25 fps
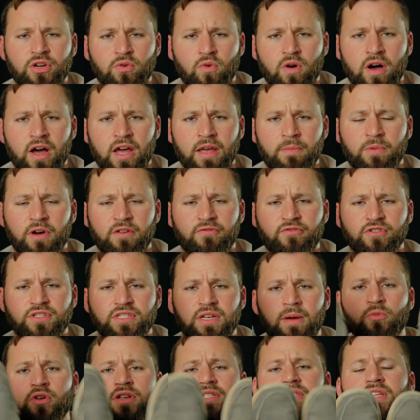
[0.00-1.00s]
why, but for
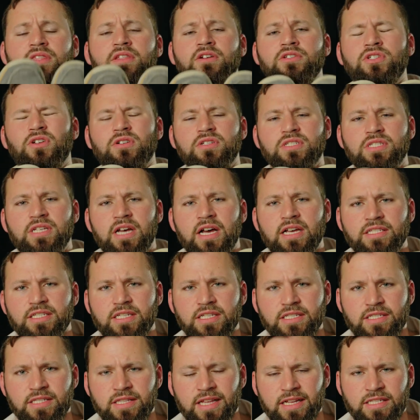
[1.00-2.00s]
some reason there's certain
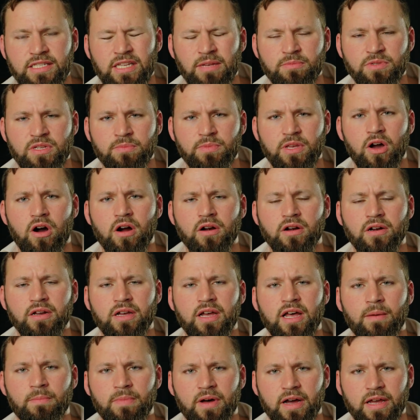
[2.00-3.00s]
sizes that seem to be harder to
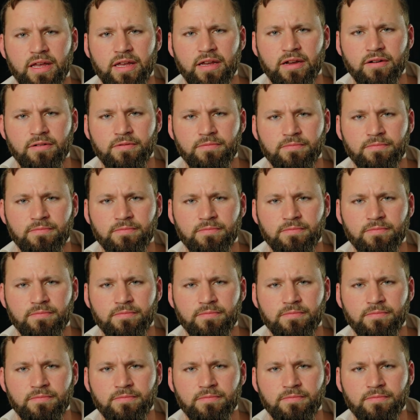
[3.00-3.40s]
come by here.